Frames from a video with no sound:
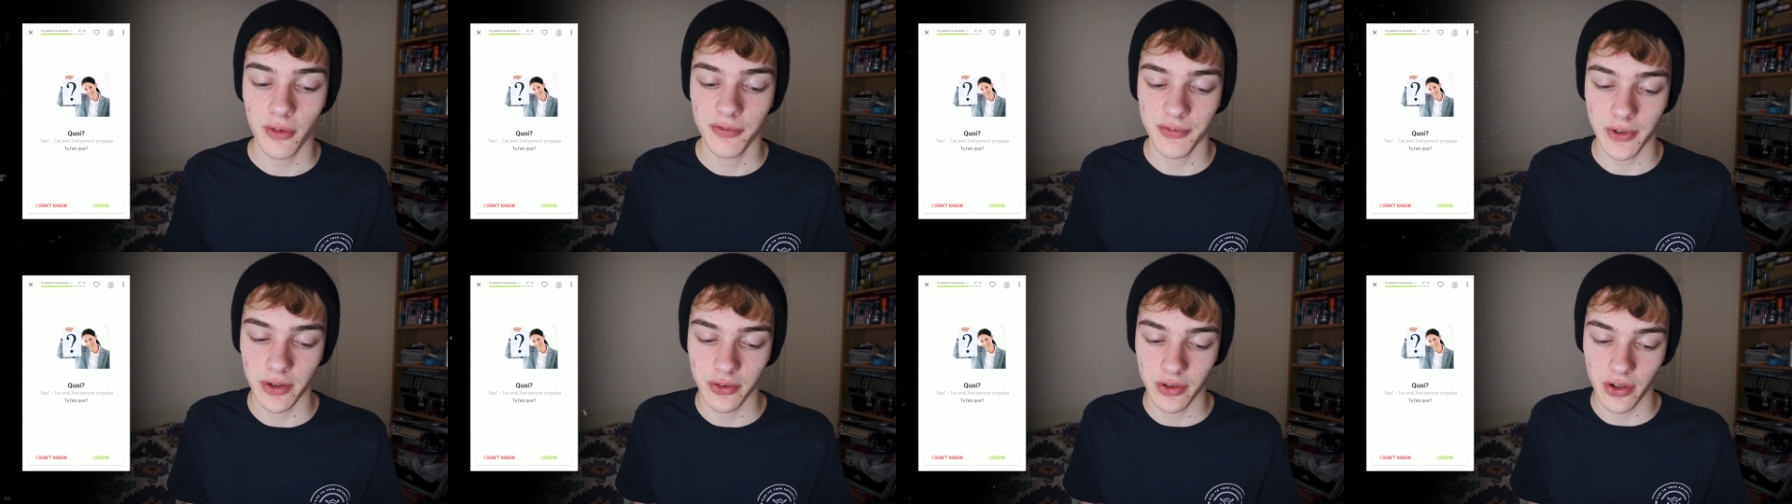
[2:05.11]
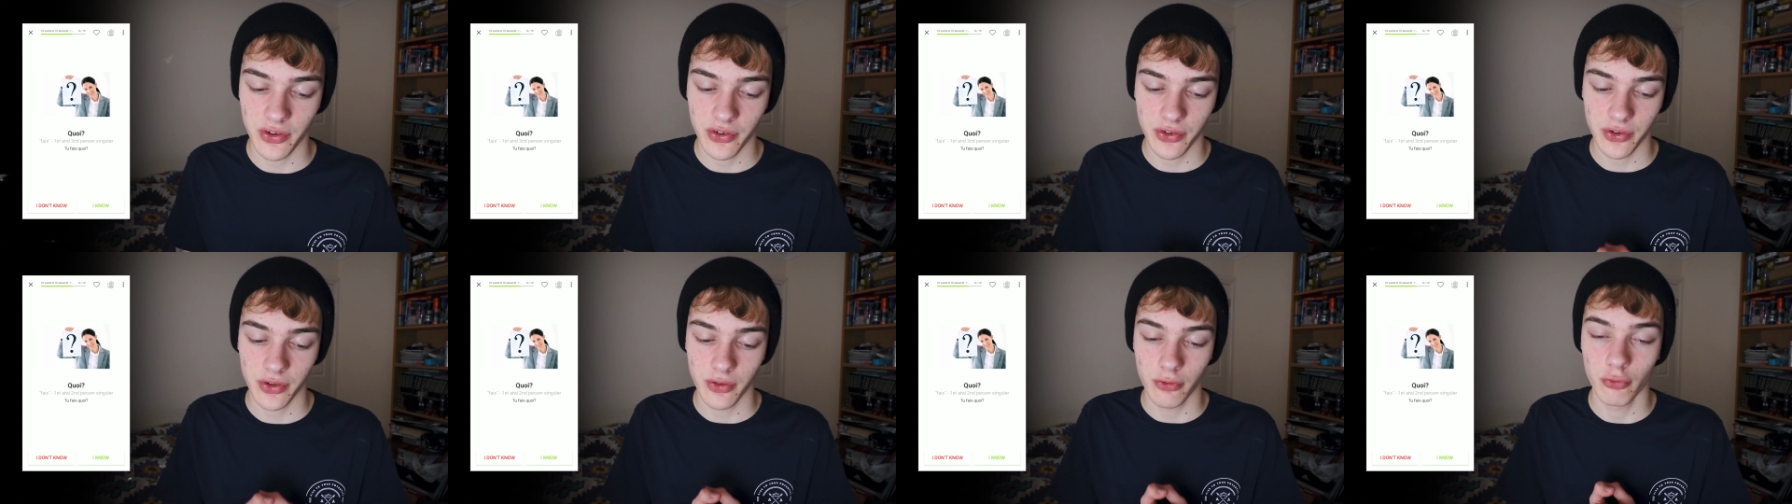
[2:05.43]
I found
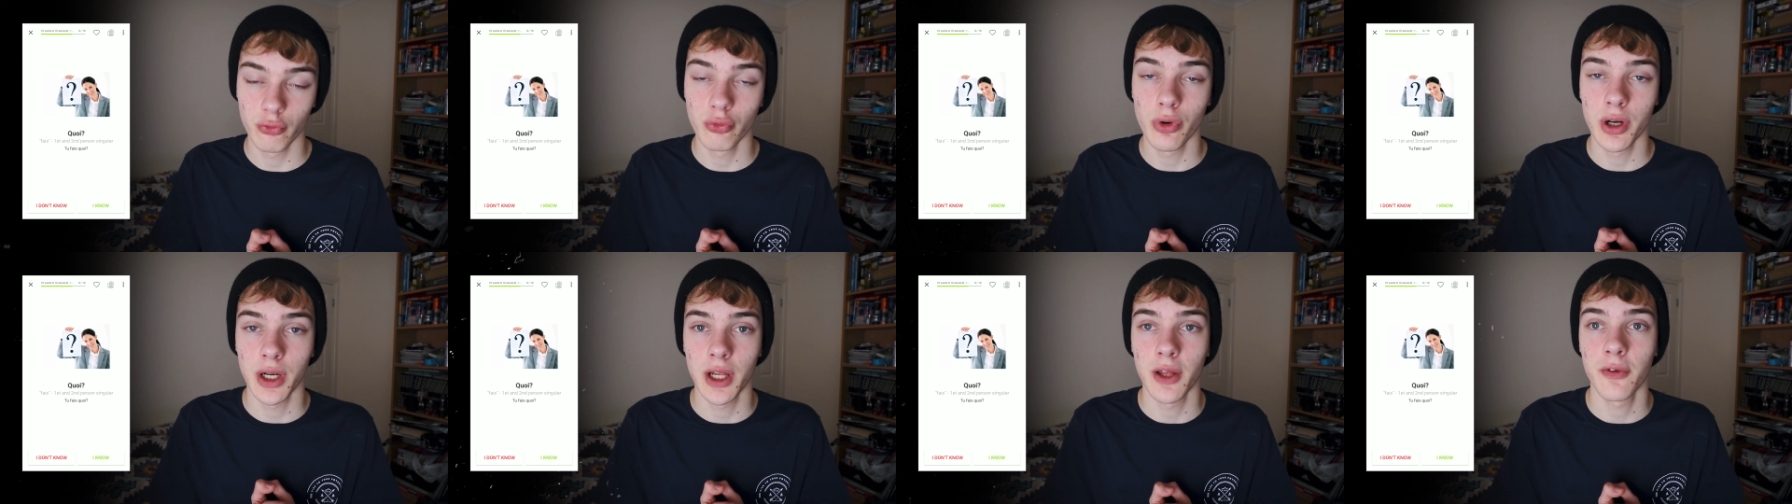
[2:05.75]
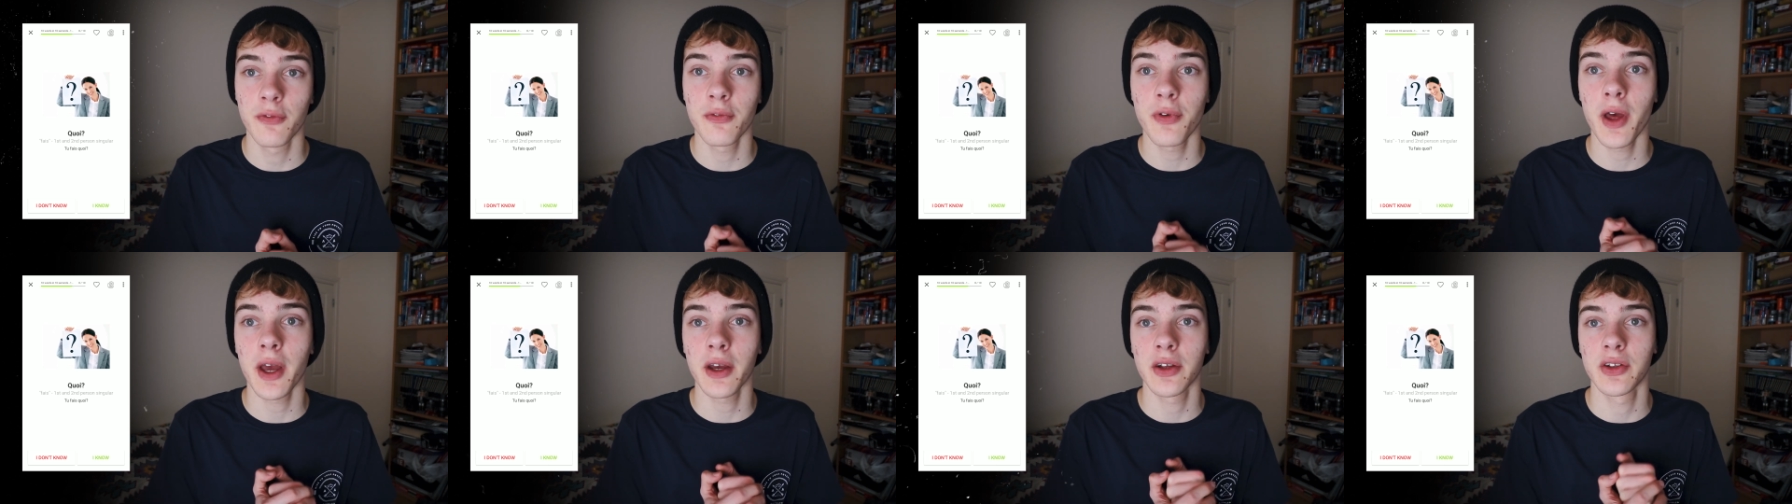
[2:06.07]
this really
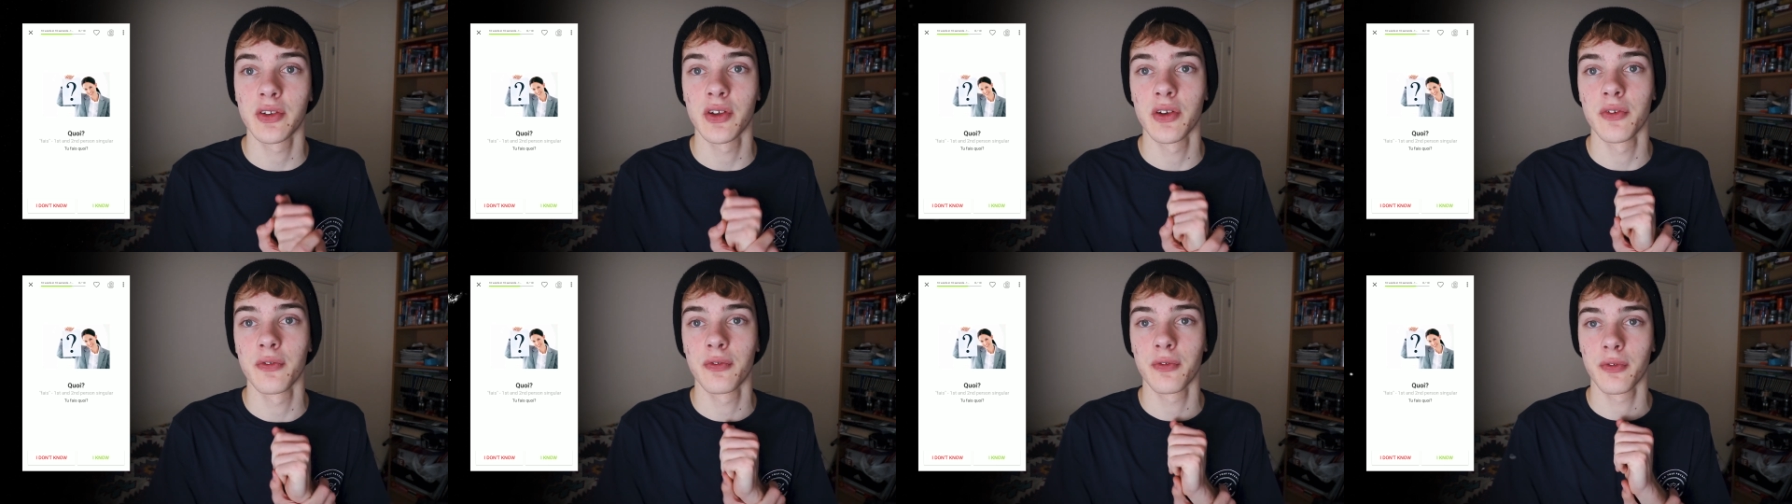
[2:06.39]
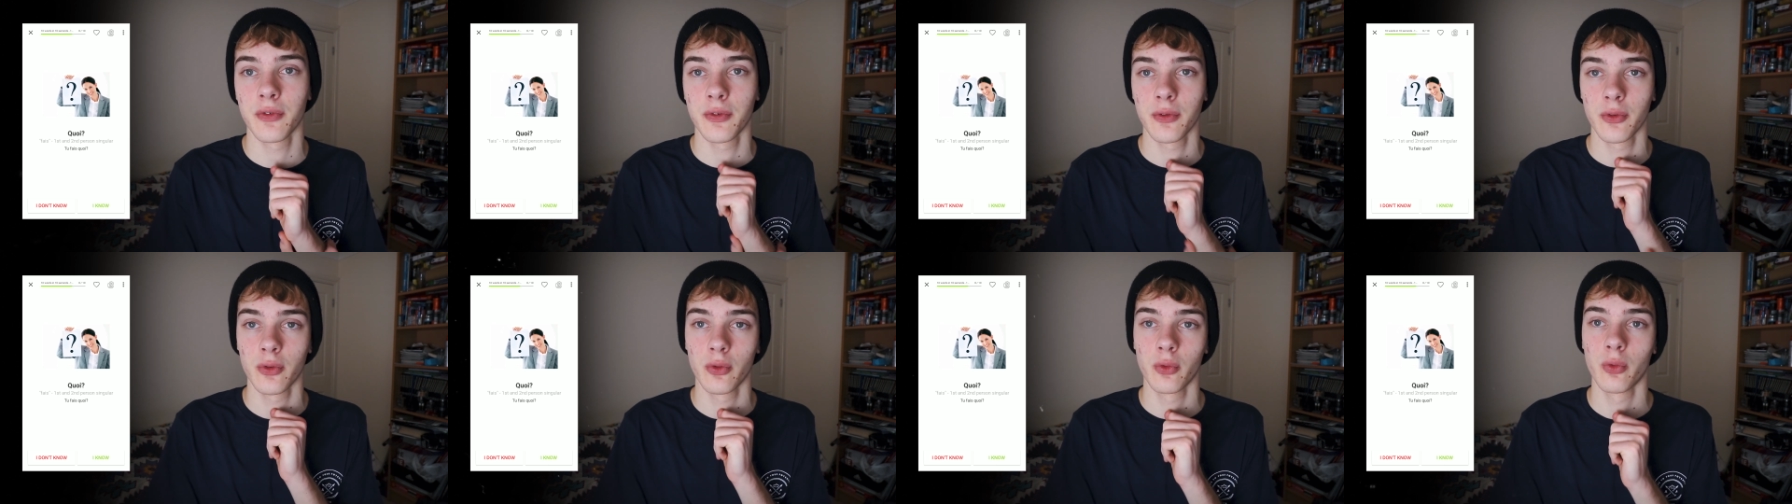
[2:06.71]
effective
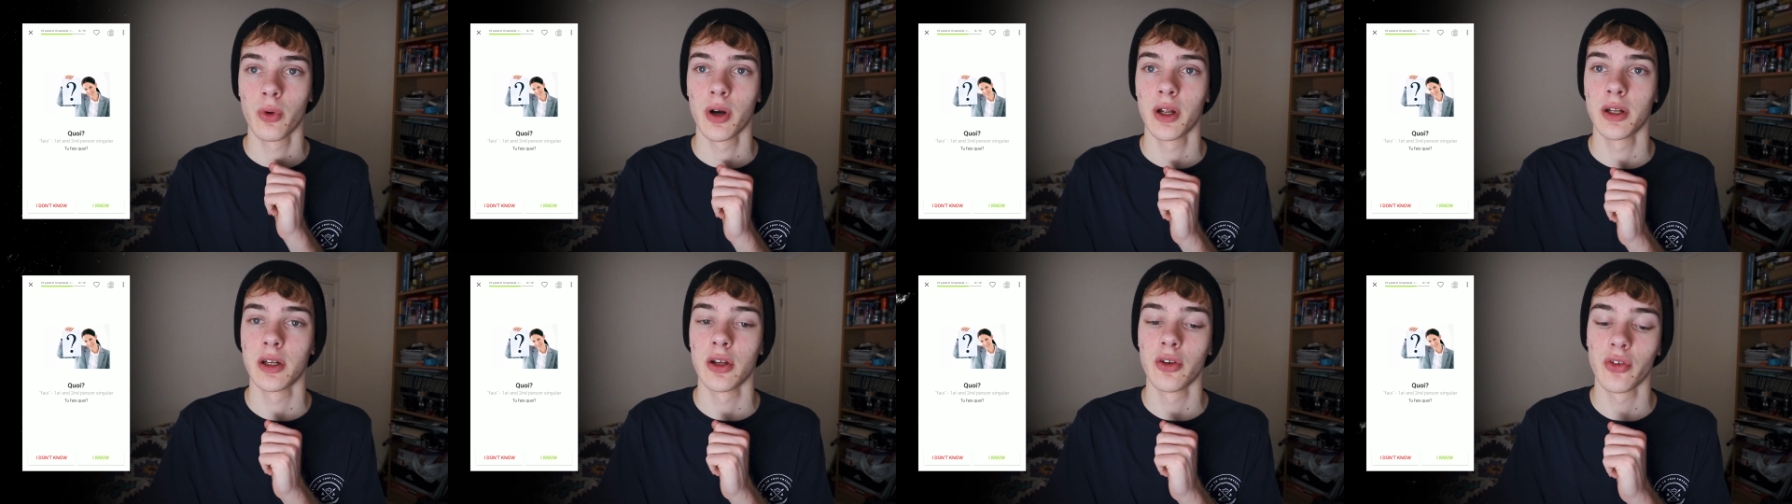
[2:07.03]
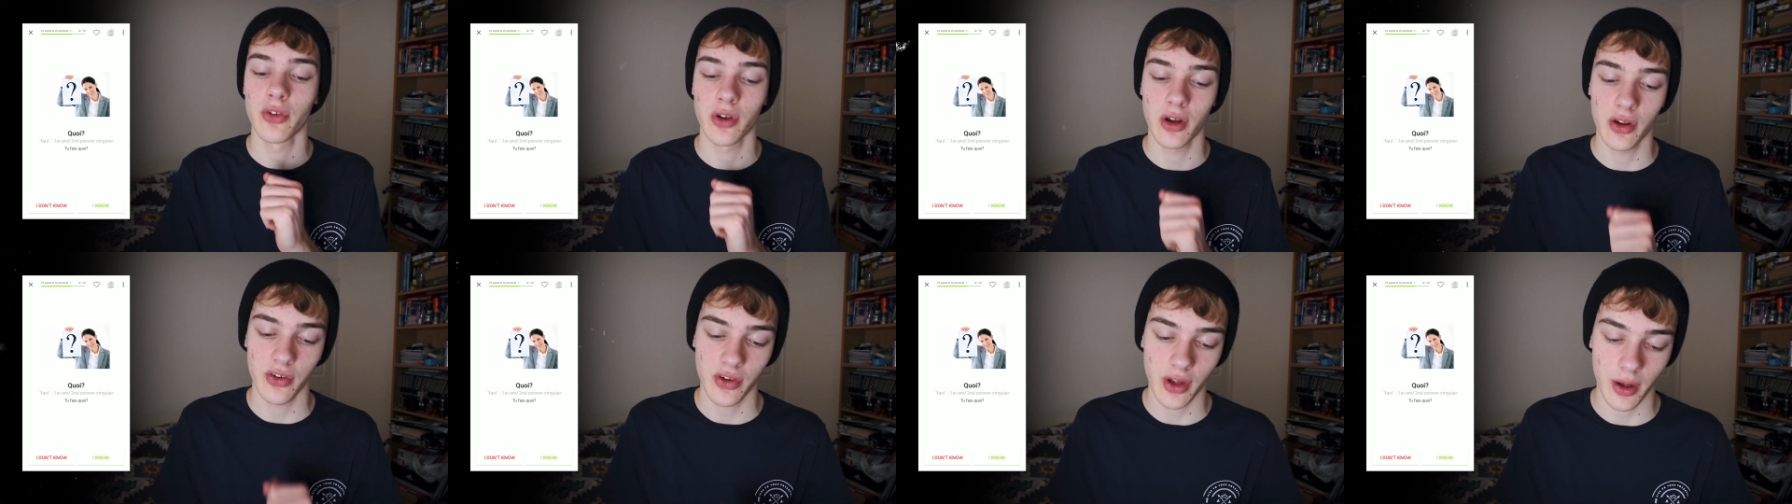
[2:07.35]
when
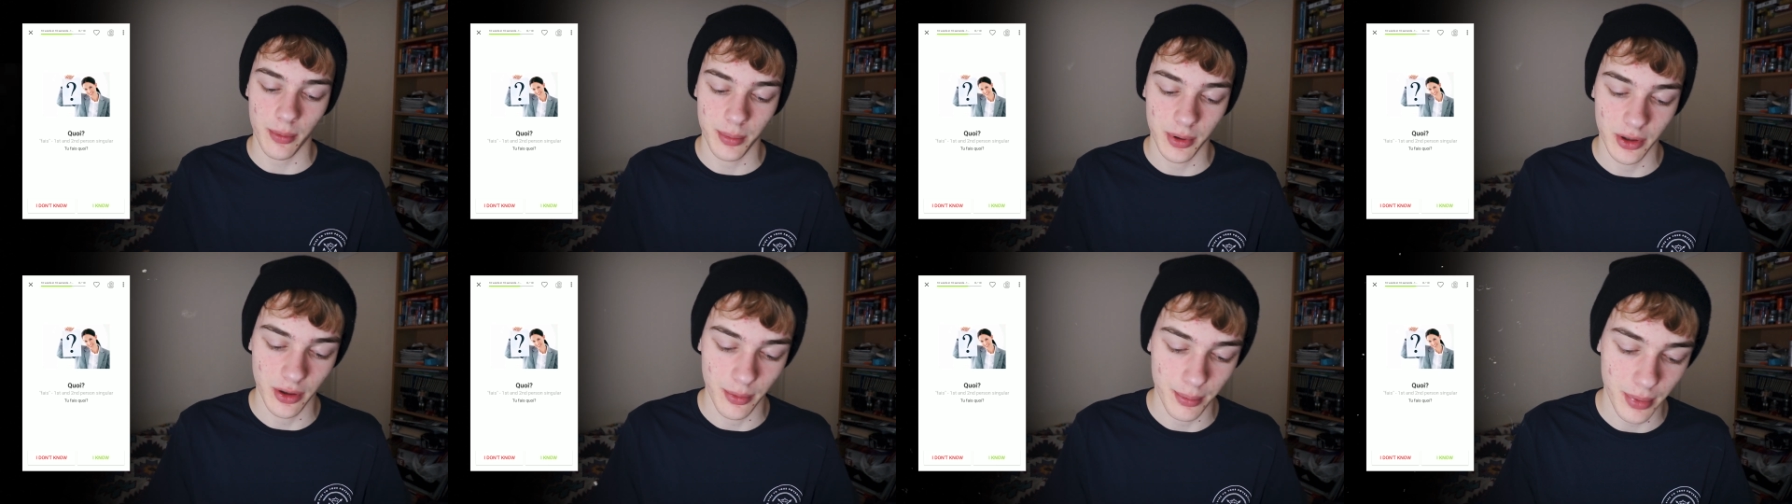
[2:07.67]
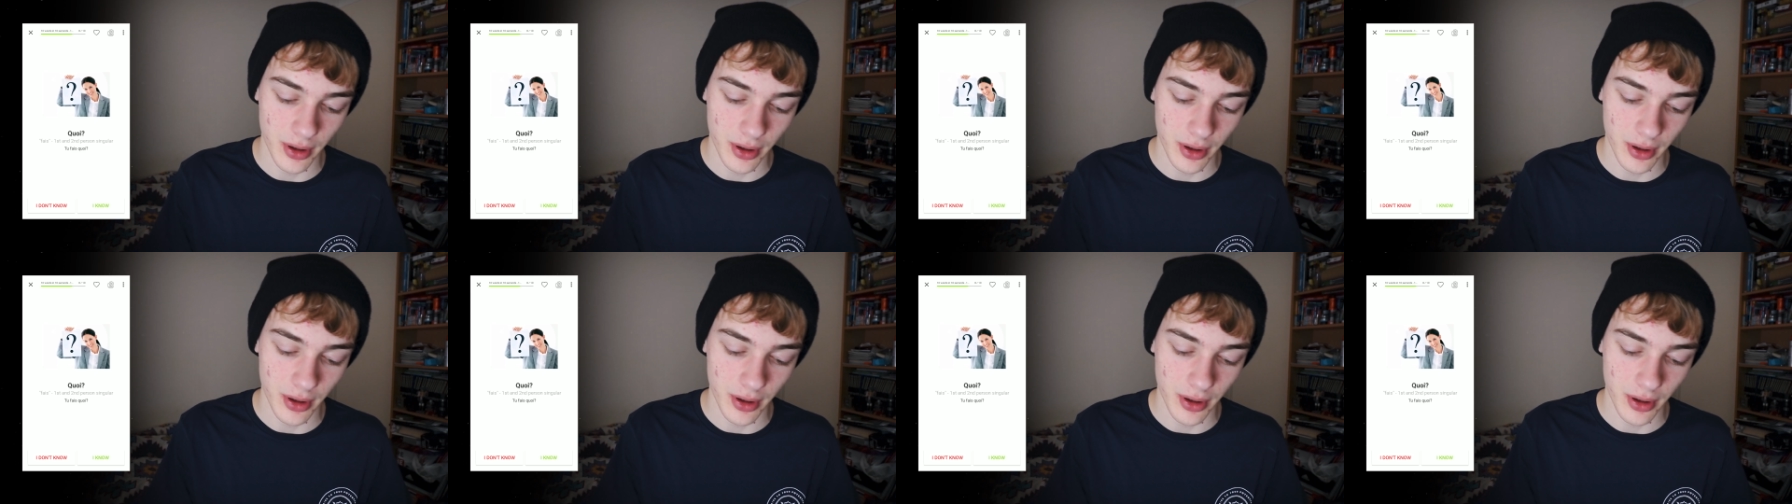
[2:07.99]
using this app in the